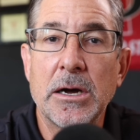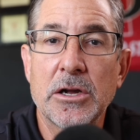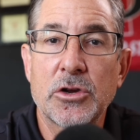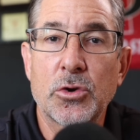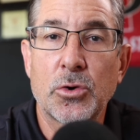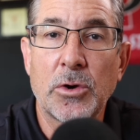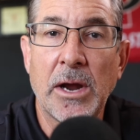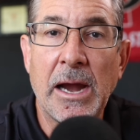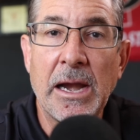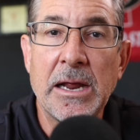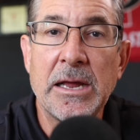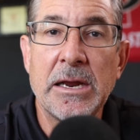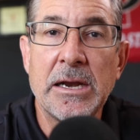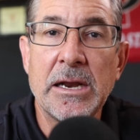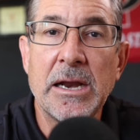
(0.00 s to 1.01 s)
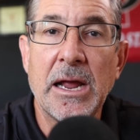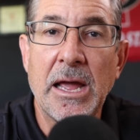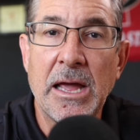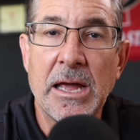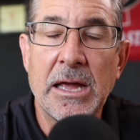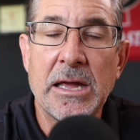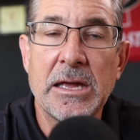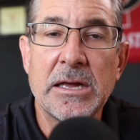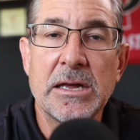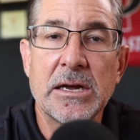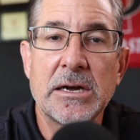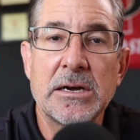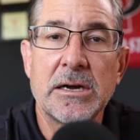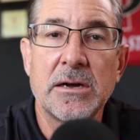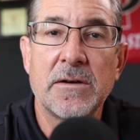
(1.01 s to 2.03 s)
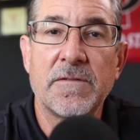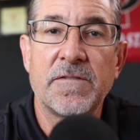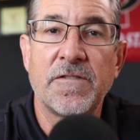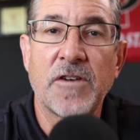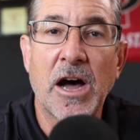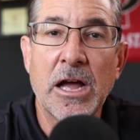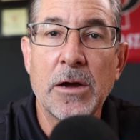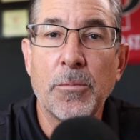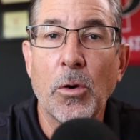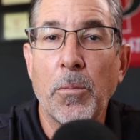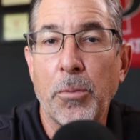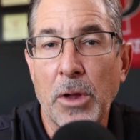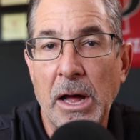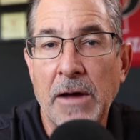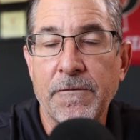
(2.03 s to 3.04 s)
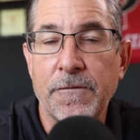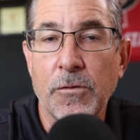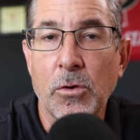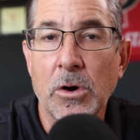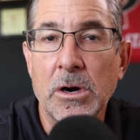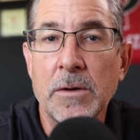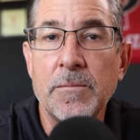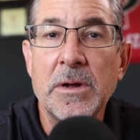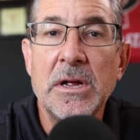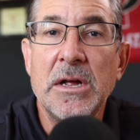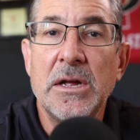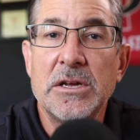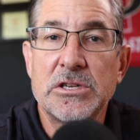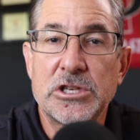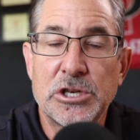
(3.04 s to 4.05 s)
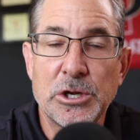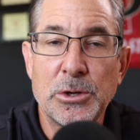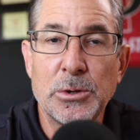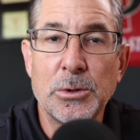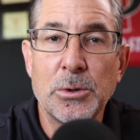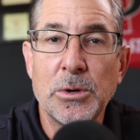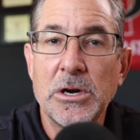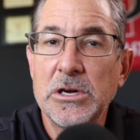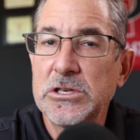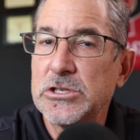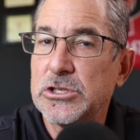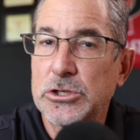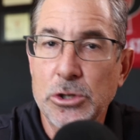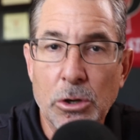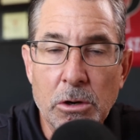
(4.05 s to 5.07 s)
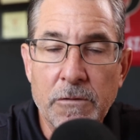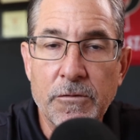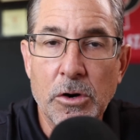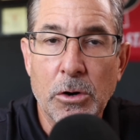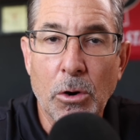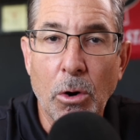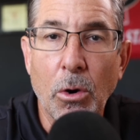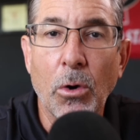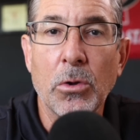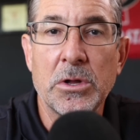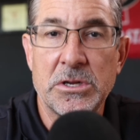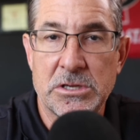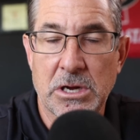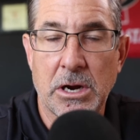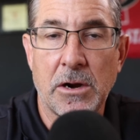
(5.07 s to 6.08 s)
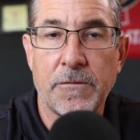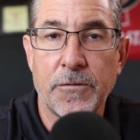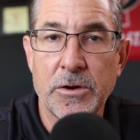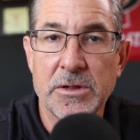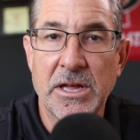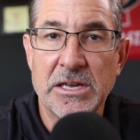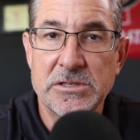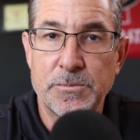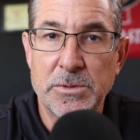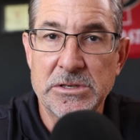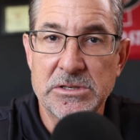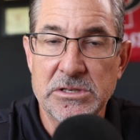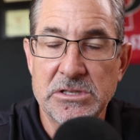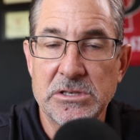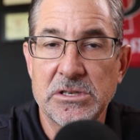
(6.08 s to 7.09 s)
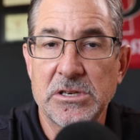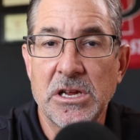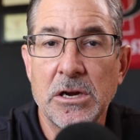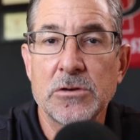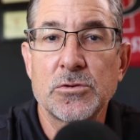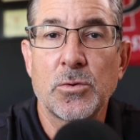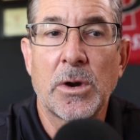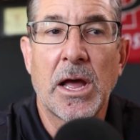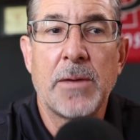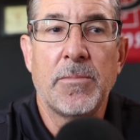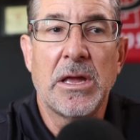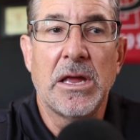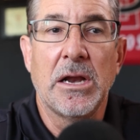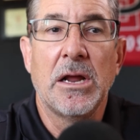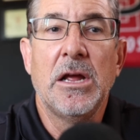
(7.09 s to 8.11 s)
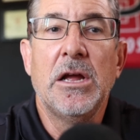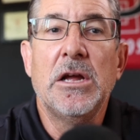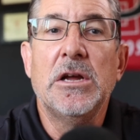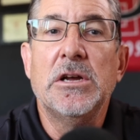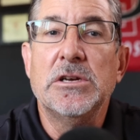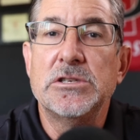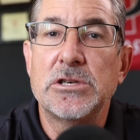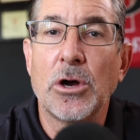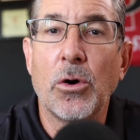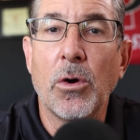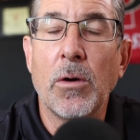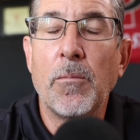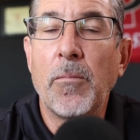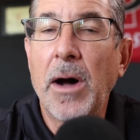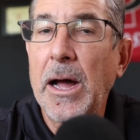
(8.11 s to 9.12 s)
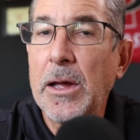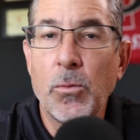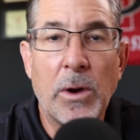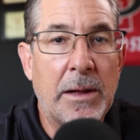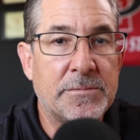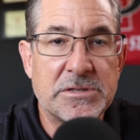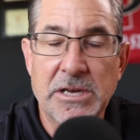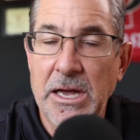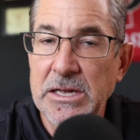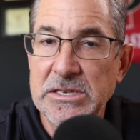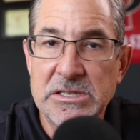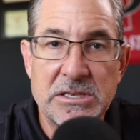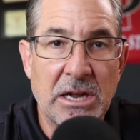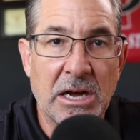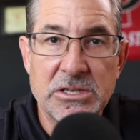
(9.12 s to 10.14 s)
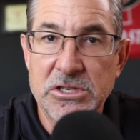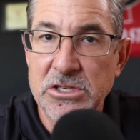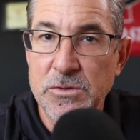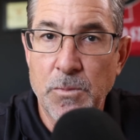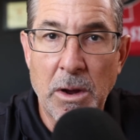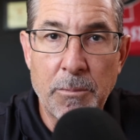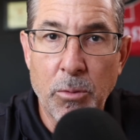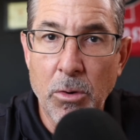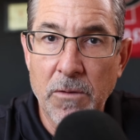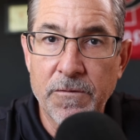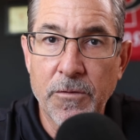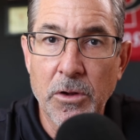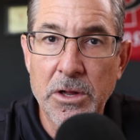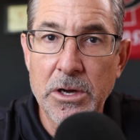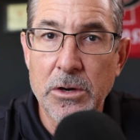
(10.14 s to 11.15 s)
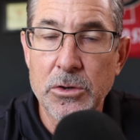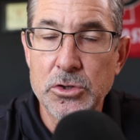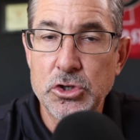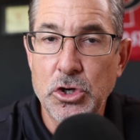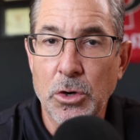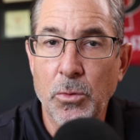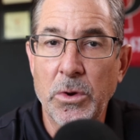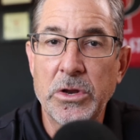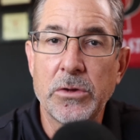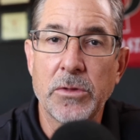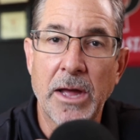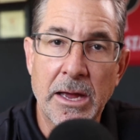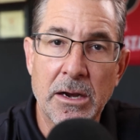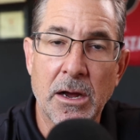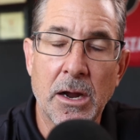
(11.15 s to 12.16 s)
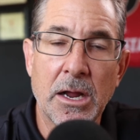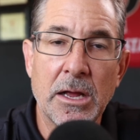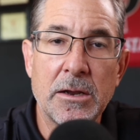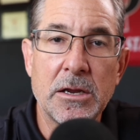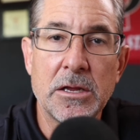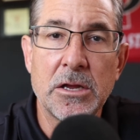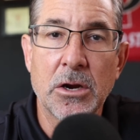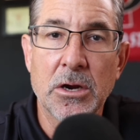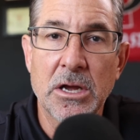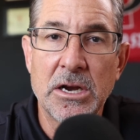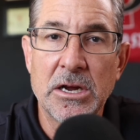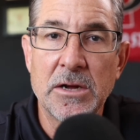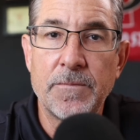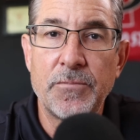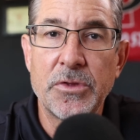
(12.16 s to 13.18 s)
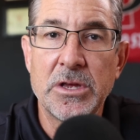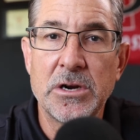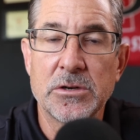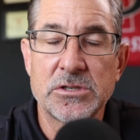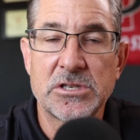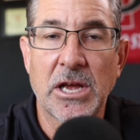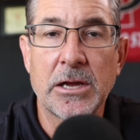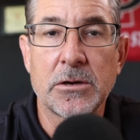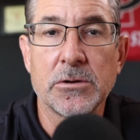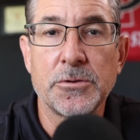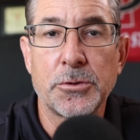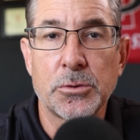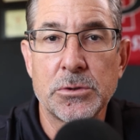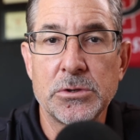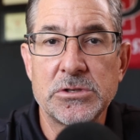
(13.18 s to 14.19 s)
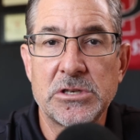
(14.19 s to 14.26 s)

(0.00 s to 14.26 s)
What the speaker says: creating a viable platform to serve your whole entire freelance business. And here's what I mean. So my website is not just my portfolio. Sure, when you land on it, you're going to, cycle through